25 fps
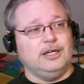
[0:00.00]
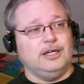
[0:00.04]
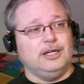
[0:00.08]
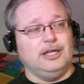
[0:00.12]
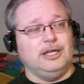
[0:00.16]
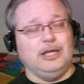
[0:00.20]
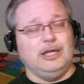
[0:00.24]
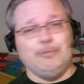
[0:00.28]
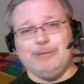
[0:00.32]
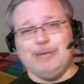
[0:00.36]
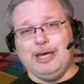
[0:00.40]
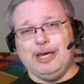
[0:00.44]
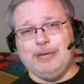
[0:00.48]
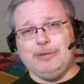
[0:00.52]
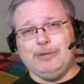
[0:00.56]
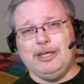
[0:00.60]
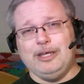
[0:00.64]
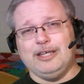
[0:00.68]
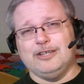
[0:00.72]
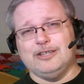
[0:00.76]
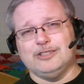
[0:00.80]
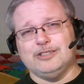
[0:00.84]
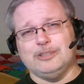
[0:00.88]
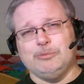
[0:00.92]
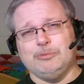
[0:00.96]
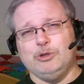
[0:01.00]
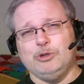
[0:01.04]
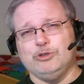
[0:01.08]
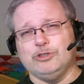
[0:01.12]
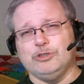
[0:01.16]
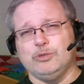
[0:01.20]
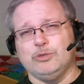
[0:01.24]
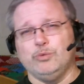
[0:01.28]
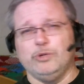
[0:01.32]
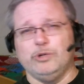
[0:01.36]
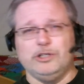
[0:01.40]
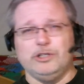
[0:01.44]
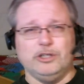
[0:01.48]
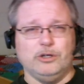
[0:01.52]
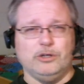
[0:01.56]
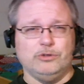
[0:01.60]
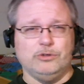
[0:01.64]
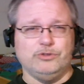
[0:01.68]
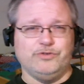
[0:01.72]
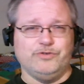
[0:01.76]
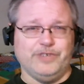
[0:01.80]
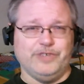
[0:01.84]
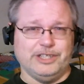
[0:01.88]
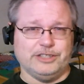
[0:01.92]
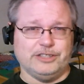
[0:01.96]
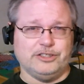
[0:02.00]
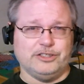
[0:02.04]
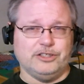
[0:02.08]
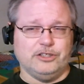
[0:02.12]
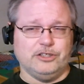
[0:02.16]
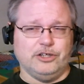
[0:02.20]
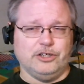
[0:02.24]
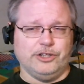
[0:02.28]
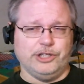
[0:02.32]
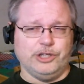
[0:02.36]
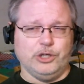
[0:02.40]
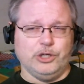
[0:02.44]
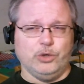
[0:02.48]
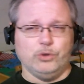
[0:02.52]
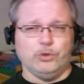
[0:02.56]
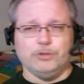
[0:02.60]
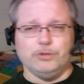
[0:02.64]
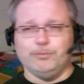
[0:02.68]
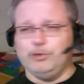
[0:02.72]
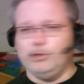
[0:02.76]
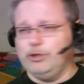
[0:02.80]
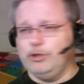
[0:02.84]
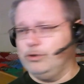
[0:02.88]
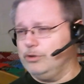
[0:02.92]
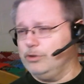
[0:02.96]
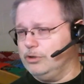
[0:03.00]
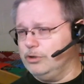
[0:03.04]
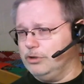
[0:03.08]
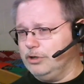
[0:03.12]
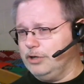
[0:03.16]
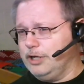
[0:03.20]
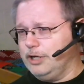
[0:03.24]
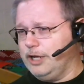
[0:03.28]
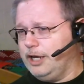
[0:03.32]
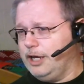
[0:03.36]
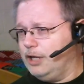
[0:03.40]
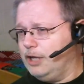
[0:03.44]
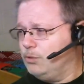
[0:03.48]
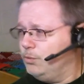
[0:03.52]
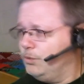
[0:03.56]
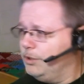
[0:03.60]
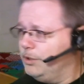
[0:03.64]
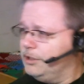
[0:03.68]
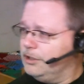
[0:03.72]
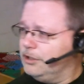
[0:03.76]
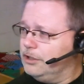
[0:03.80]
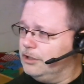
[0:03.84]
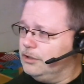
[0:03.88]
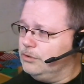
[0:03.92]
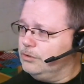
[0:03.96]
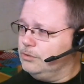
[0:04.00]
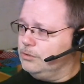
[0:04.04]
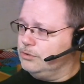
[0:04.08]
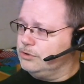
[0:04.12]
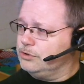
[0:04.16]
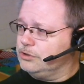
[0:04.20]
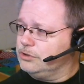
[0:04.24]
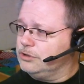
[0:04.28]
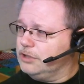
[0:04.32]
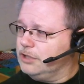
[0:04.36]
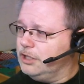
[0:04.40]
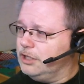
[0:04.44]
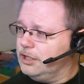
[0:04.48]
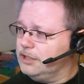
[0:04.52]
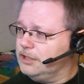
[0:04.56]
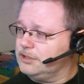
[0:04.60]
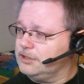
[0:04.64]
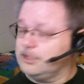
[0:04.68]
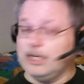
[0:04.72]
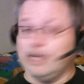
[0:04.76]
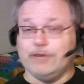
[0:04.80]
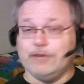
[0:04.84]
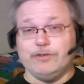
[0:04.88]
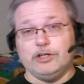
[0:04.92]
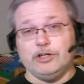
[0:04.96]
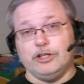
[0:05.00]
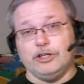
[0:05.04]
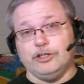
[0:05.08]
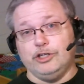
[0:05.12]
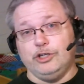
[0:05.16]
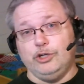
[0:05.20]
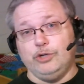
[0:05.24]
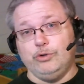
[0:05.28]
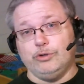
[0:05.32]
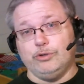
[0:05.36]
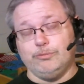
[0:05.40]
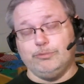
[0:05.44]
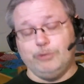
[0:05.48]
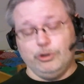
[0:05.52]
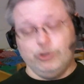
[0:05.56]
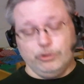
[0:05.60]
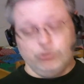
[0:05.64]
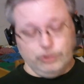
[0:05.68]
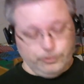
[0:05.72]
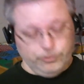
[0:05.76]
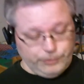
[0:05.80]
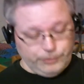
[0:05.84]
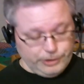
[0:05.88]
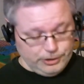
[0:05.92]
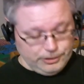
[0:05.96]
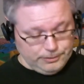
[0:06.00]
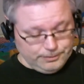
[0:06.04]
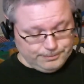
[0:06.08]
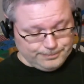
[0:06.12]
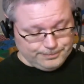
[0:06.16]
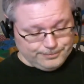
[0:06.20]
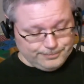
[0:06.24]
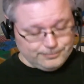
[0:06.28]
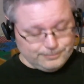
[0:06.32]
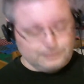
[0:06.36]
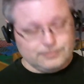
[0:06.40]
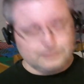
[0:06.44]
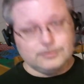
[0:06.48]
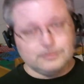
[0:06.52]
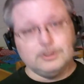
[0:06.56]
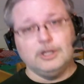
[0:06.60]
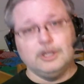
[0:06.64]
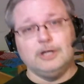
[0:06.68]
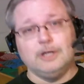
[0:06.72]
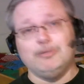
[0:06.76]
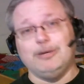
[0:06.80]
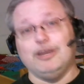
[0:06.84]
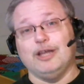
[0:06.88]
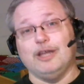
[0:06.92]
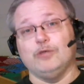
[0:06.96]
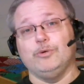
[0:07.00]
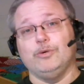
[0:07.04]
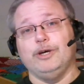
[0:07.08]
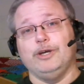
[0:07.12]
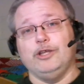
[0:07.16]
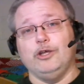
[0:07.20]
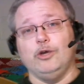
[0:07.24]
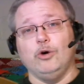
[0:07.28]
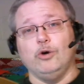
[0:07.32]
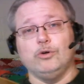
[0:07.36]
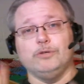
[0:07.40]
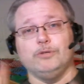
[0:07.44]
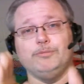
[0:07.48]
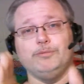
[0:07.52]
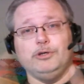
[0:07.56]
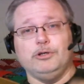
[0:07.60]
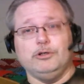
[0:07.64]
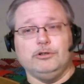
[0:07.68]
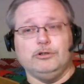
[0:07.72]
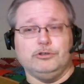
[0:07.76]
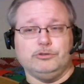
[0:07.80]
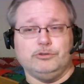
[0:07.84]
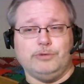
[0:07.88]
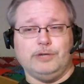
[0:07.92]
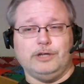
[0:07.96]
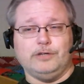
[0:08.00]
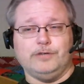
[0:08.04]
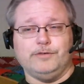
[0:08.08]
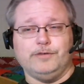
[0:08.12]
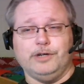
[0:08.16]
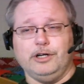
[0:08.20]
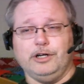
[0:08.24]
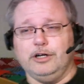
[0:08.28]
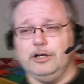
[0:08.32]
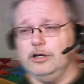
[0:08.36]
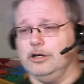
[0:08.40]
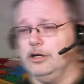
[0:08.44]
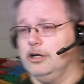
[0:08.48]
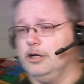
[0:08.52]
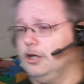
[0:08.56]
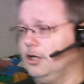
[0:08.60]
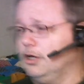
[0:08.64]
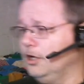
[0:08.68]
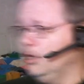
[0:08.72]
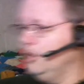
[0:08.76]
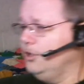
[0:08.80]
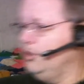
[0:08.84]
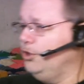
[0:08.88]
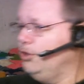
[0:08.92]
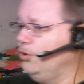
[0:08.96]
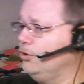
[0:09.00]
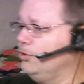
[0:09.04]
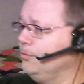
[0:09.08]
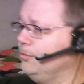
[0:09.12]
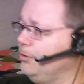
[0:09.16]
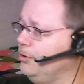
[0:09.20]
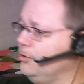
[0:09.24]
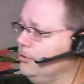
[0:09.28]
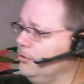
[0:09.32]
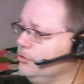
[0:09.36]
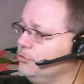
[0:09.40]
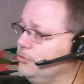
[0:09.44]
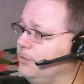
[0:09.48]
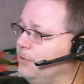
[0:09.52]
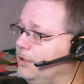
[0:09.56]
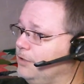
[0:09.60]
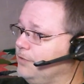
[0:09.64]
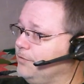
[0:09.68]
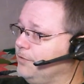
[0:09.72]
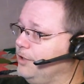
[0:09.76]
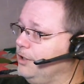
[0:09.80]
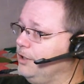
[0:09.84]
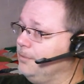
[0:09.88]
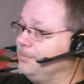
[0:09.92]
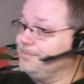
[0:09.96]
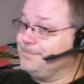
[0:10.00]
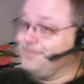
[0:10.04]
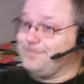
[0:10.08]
It may be because I'm using Windows Vista on the old computer and Windows 7 on the new computer over here. By the way, the old computer is right over here, new computer is right over here.